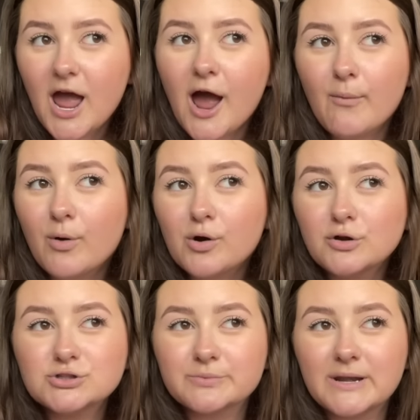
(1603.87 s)
And one
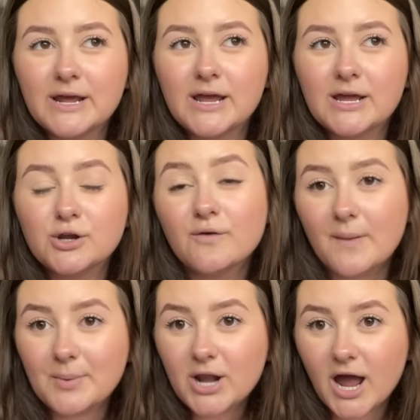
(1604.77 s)
girl's reading
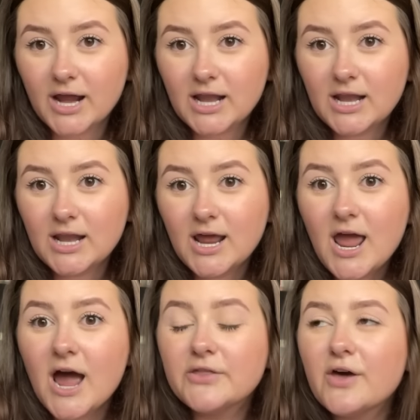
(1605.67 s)
November 9.
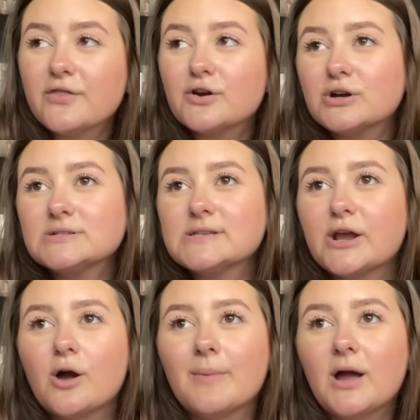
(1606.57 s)
And the other girl's
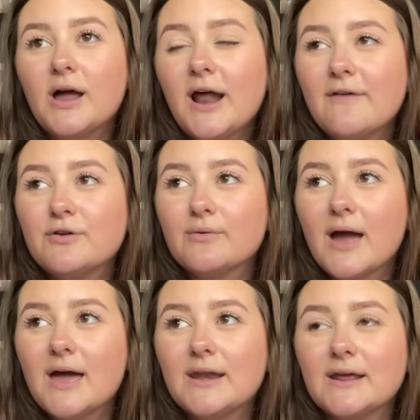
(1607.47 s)
like, oh my God, have you
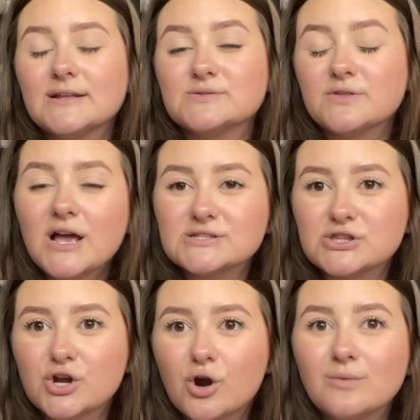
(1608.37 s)
read It Ends With Us?
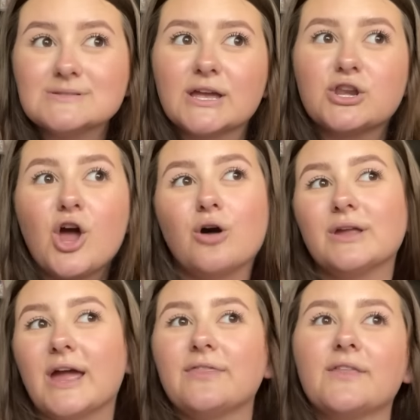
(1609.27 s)
And the girl was like, no,
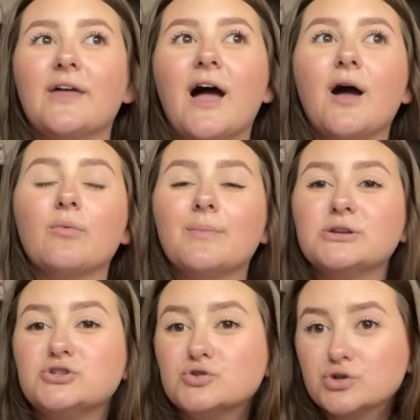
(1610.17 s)
like, I think that would be
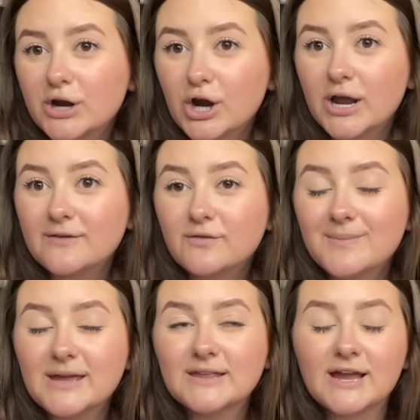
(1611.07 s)
too triggering for
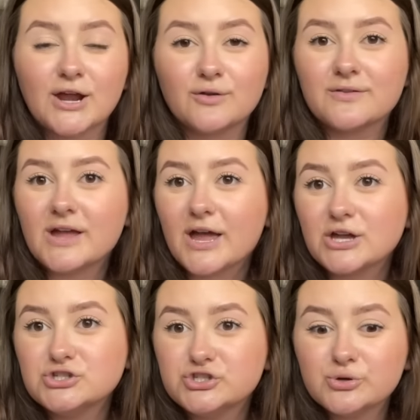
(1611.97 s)
me. Like, I don't think I
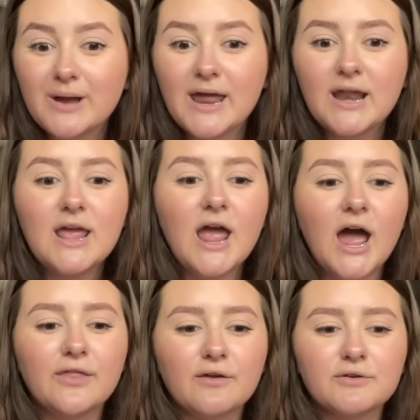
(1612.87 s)
can do it.
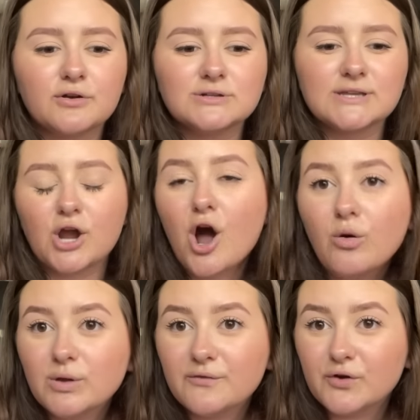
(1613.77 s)
And the other girl's like,
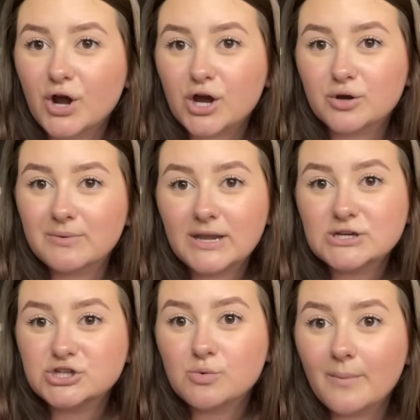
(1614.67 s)
oh, well, if you're not gonna read
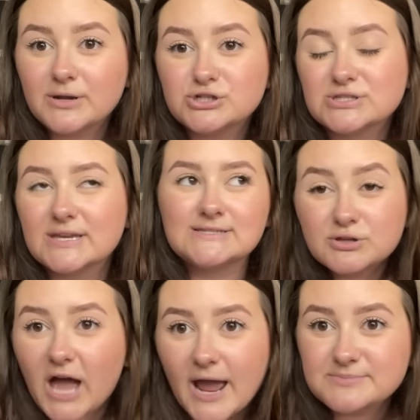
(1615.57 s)
it, do you want me to just like, what
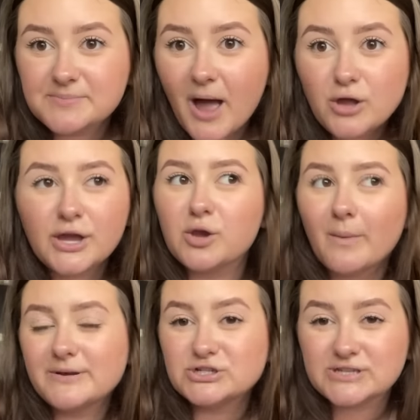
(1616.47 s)
the hype's about? Like, you
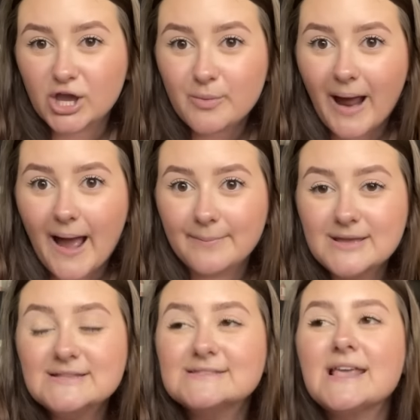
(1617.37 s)
want me to just tell you what
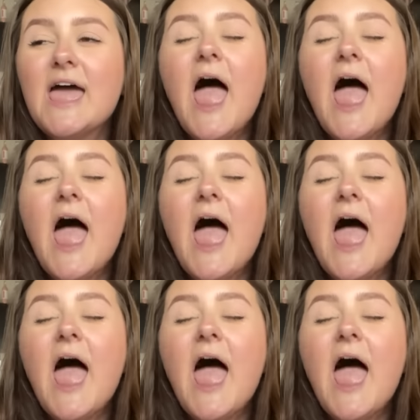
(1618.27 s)
happens?